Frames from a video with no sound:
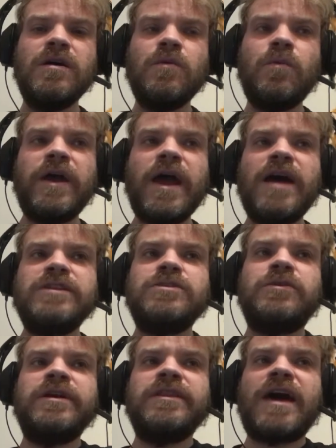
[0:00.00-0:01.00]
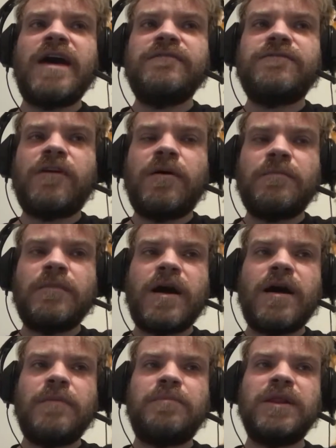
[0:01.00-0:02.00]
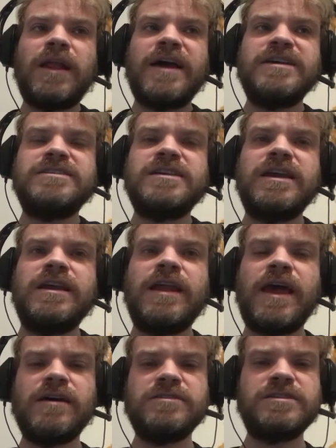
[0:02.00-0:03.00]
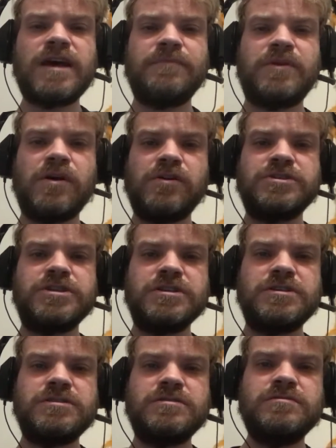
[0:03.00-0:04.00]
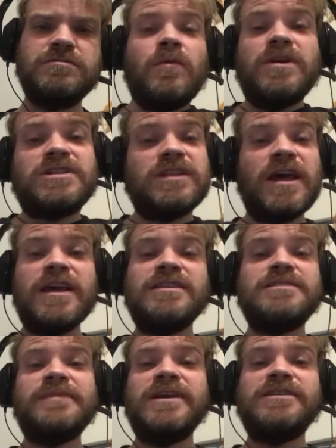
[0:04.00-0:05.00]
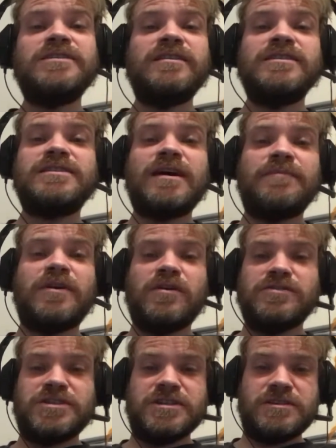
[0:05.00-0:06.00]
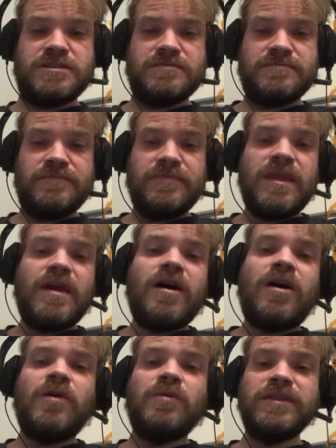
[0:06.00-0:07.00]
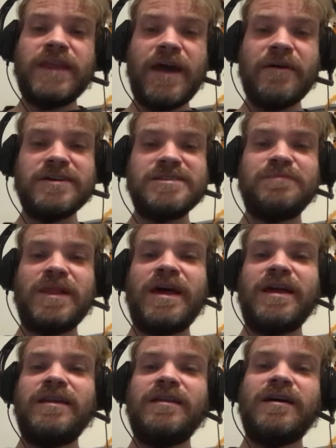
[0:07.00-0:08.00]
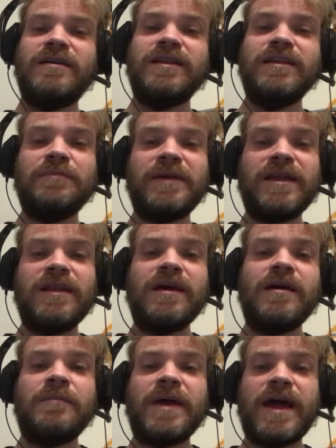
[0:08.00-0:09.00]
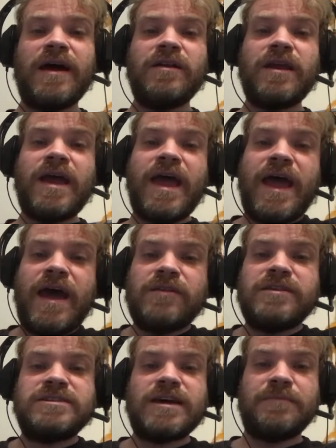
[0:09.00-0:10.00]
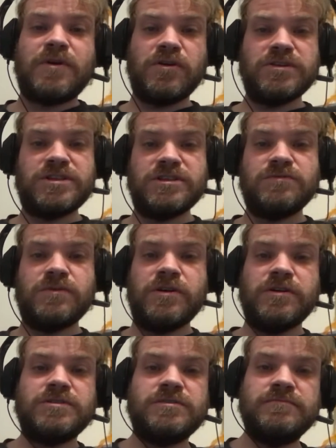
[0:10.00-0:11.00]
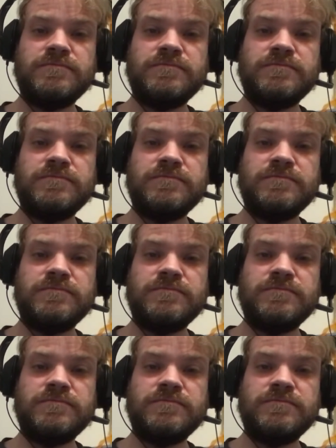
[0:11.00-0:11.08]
we are doing that from a place in our subconscious. Which leads me to the subconscious. I will now explain a little bit about how the subconscious works.